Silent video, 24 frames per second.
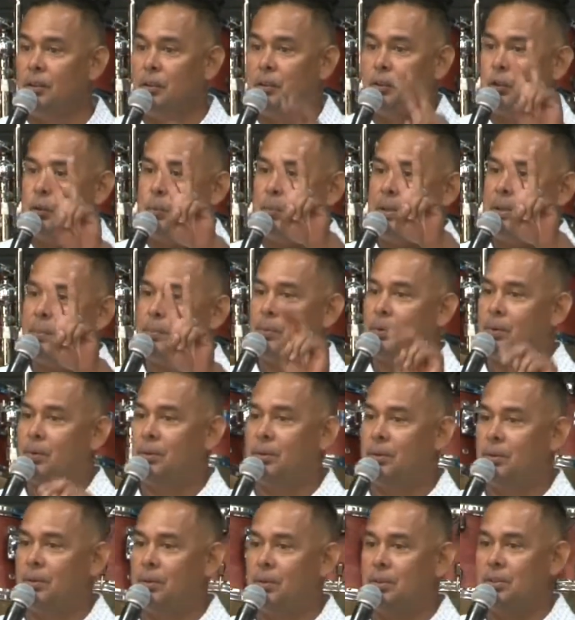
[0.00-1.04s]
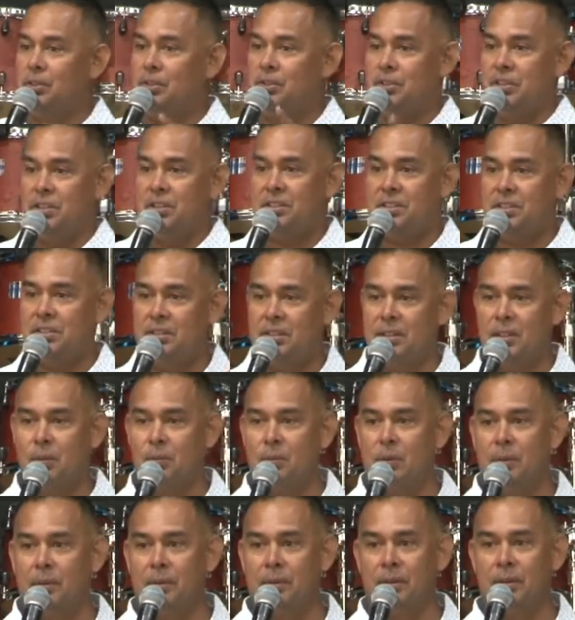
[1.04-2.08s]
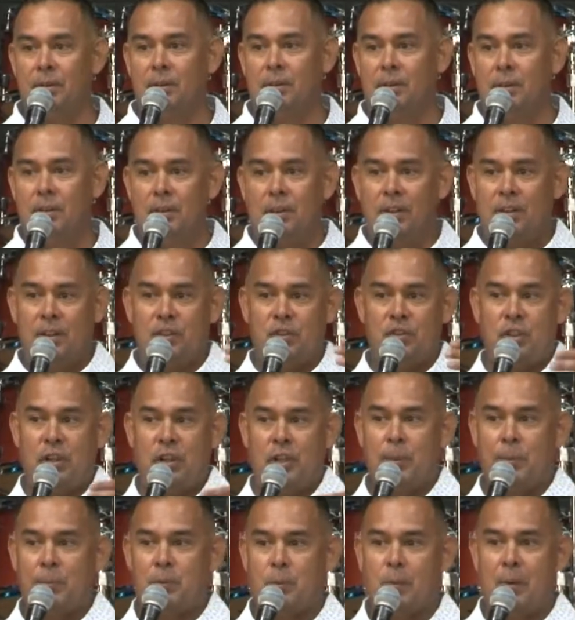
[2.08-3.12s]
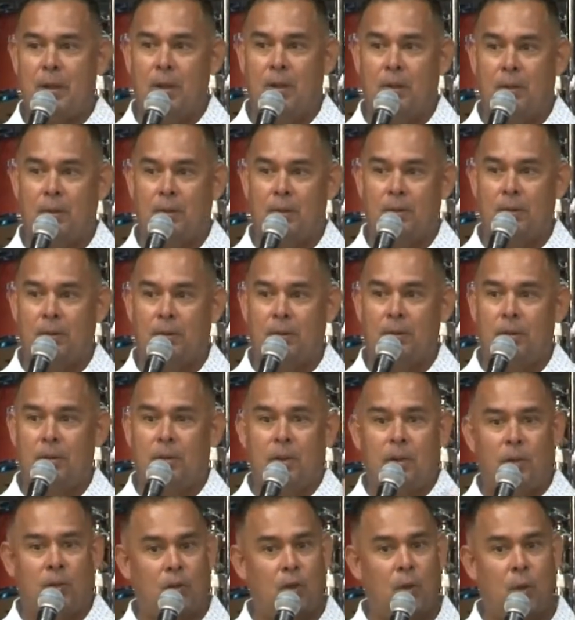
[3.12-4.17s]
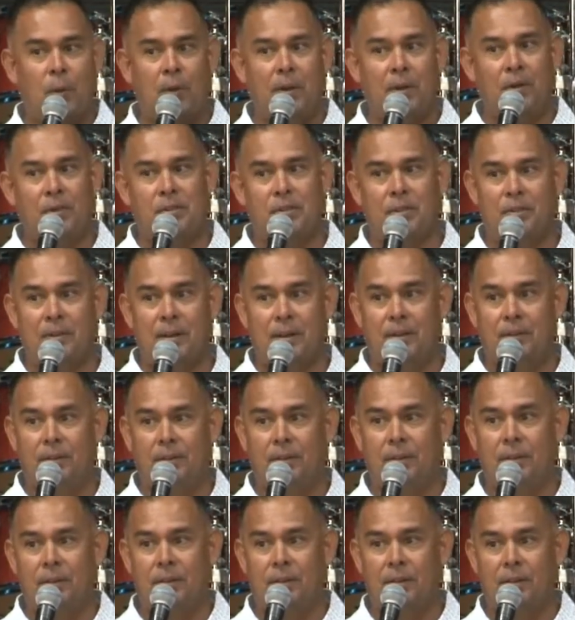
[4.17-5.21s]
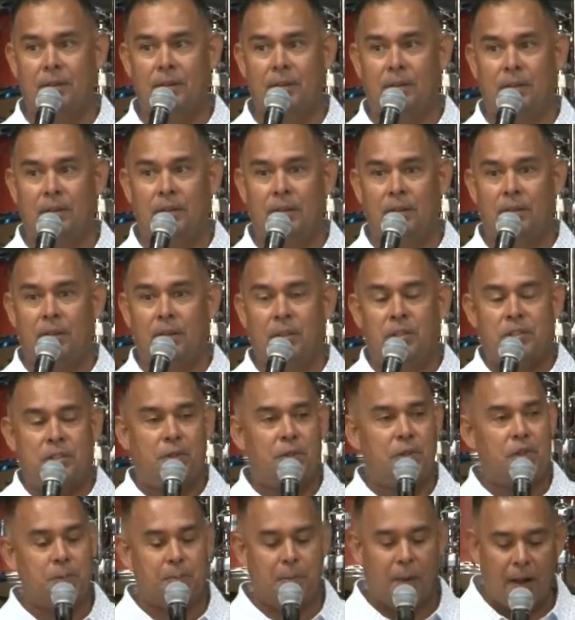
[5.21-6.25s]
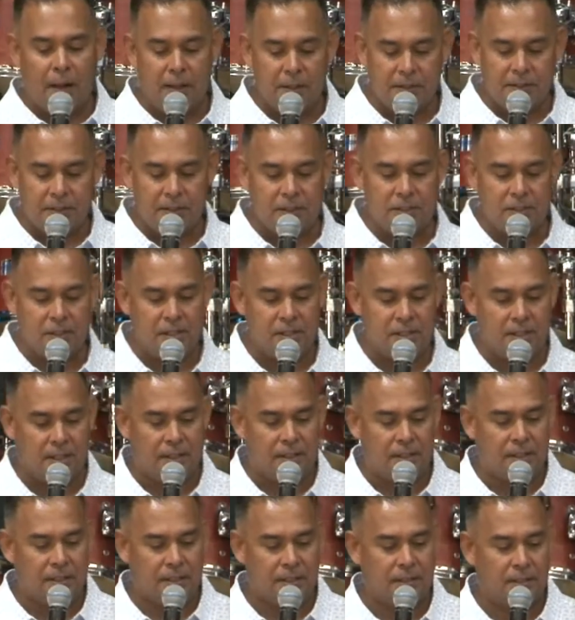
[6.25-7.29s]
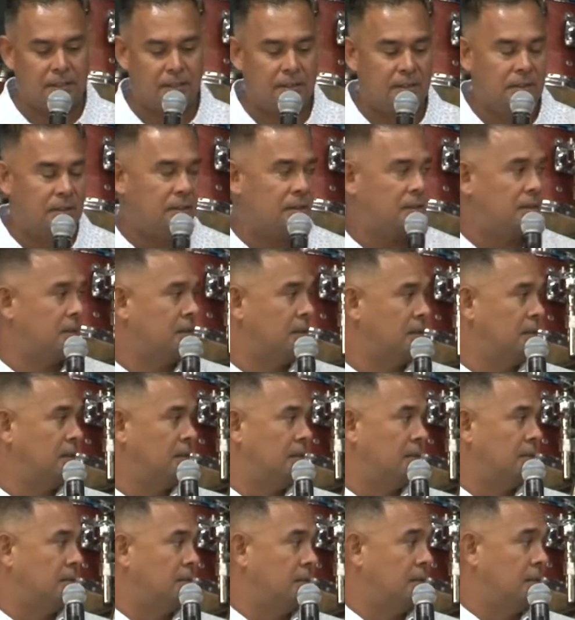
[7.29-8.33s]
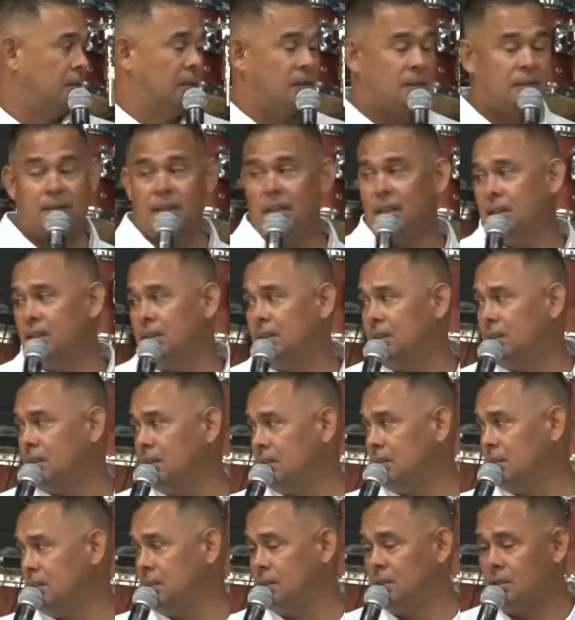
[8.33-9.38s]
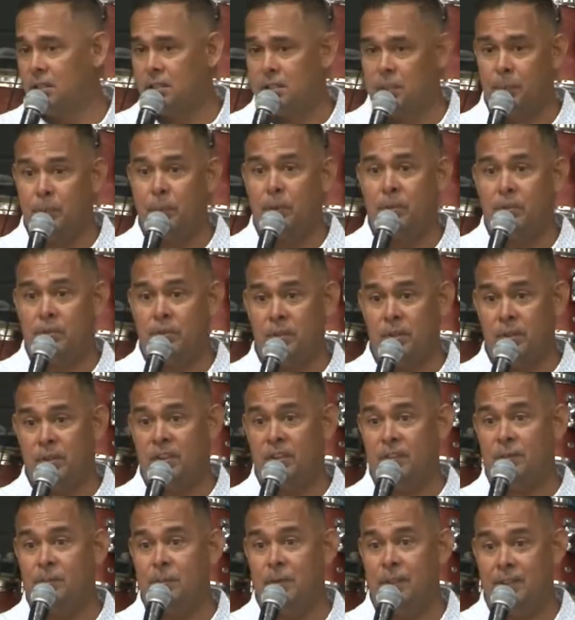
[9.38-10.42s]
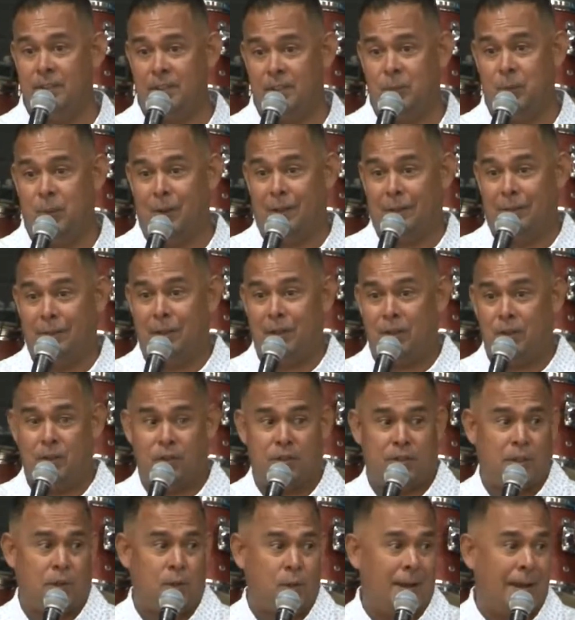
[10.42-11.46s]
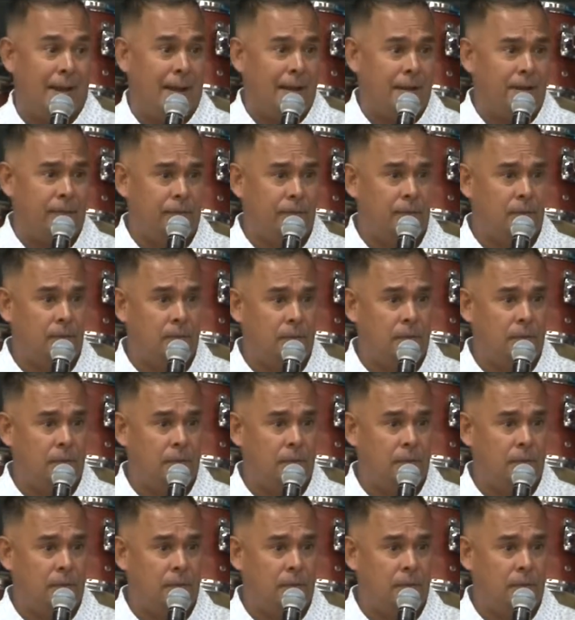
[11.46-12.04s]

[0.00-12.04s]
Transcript: Two people, Jesus and the woman, Jacob's well, no one else around. She responds to Jesus, Then suppose you give me this water? You say, You have.